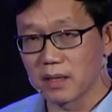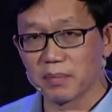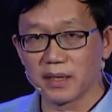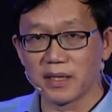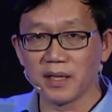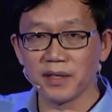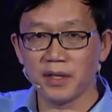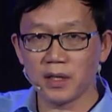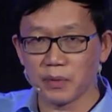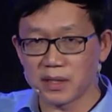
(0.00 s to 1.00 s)
But in a
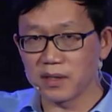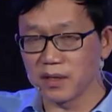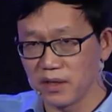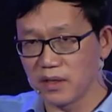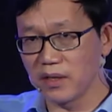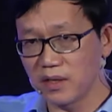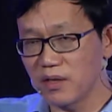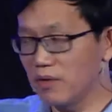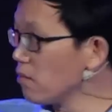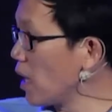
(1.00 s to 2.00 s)
year, with this
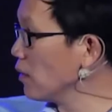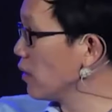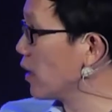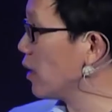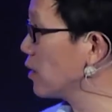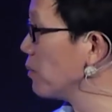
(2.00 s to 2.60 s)
new model, they got